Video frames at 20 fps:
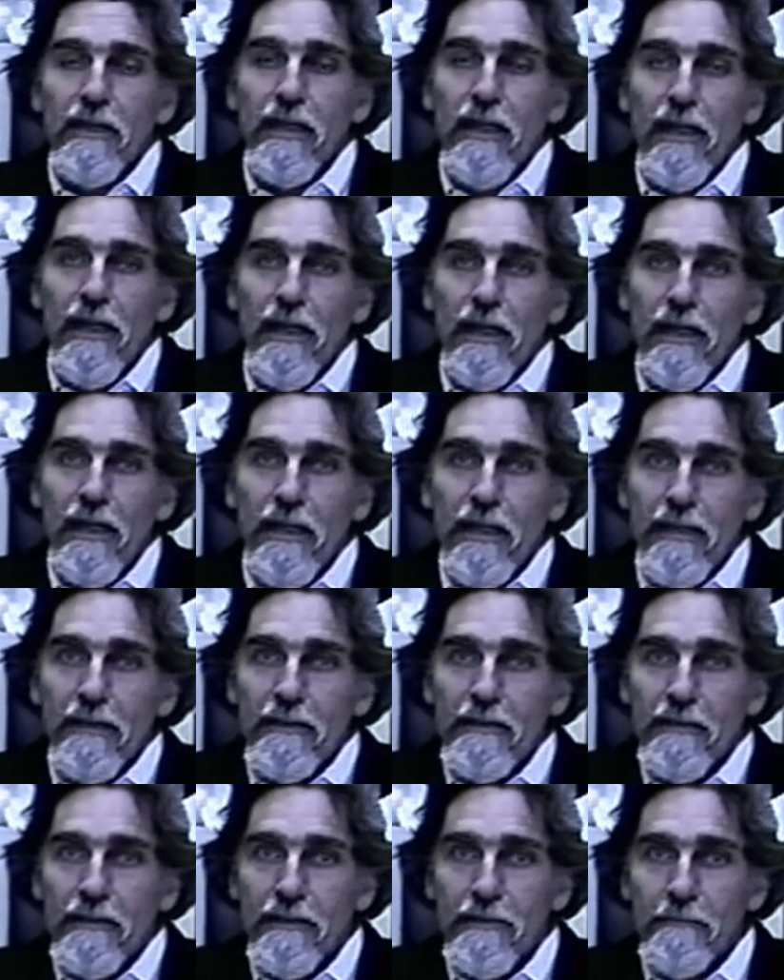and
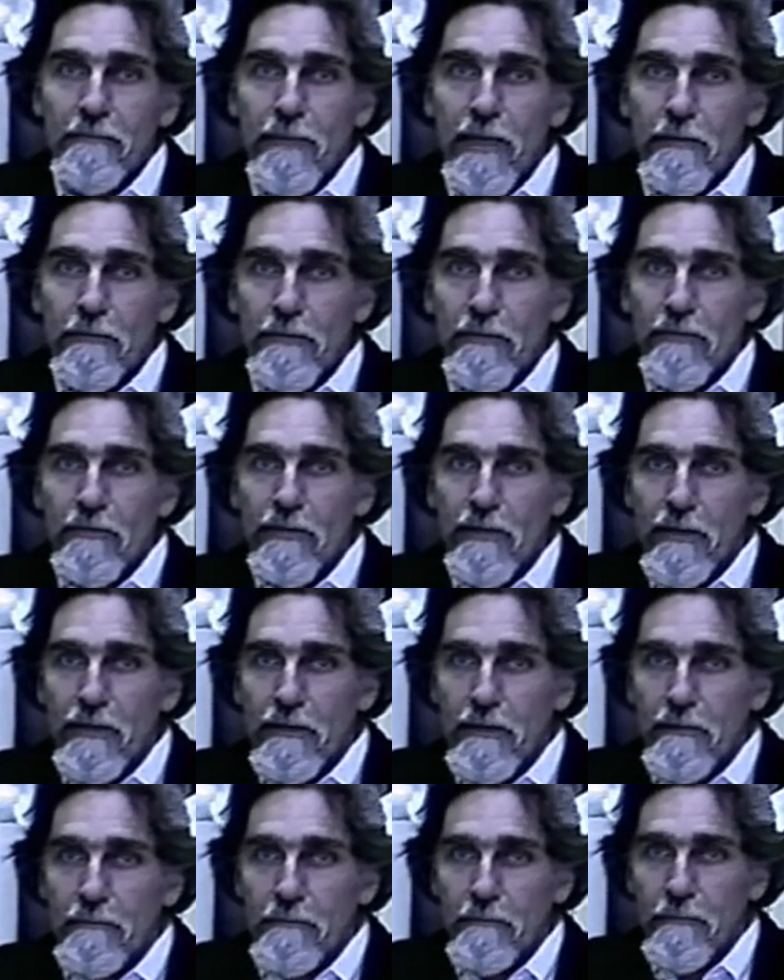that was
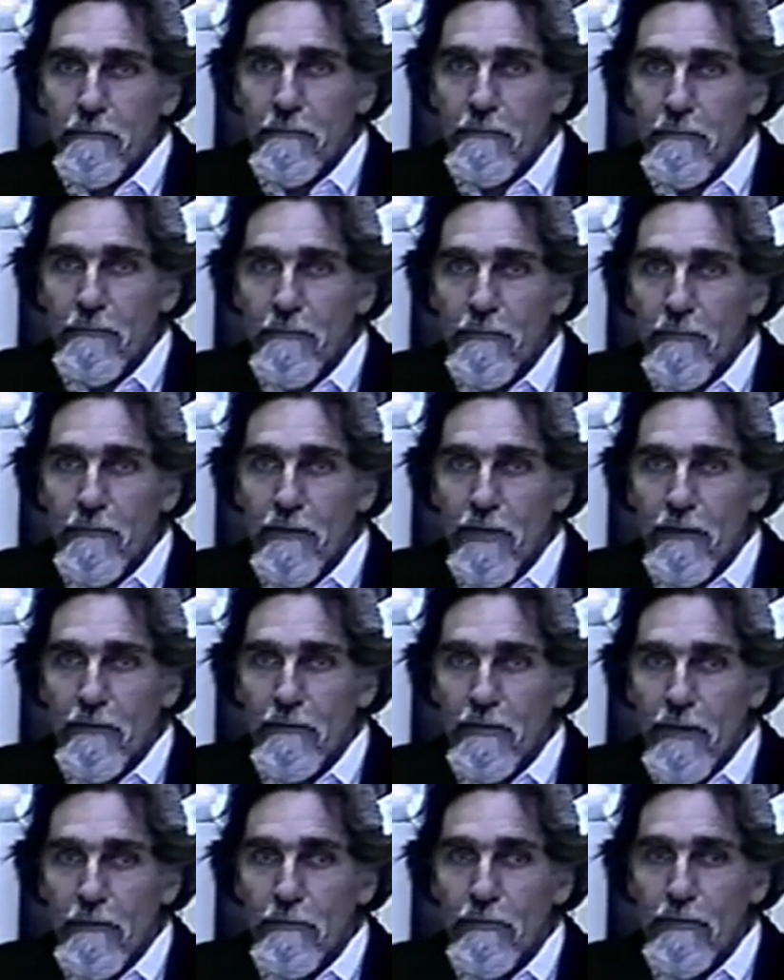
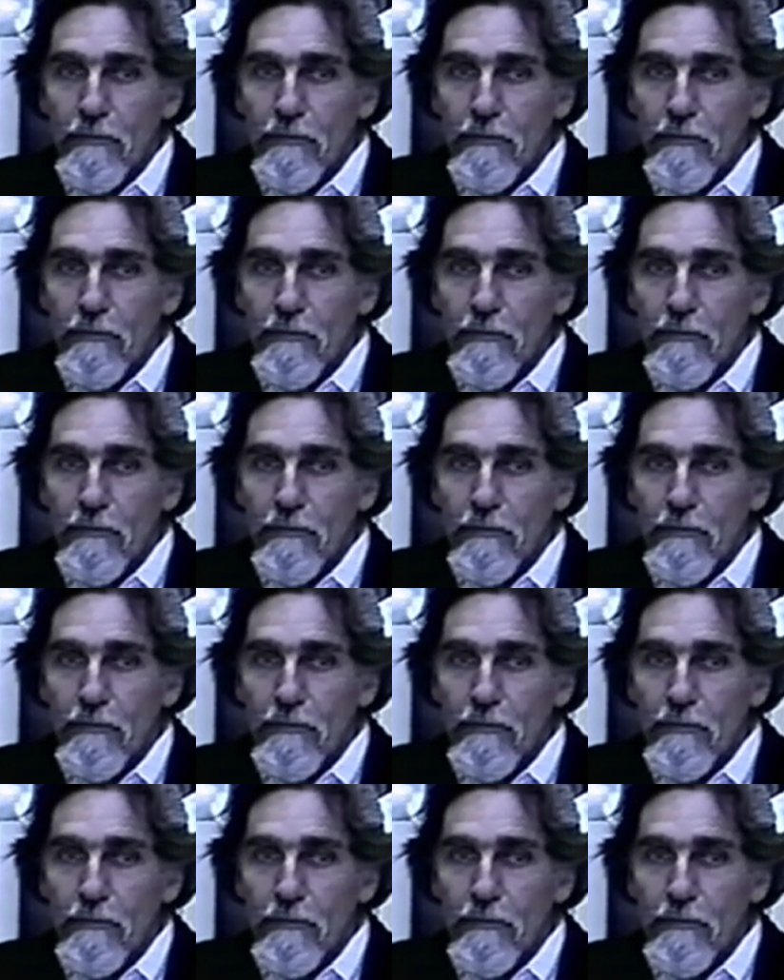the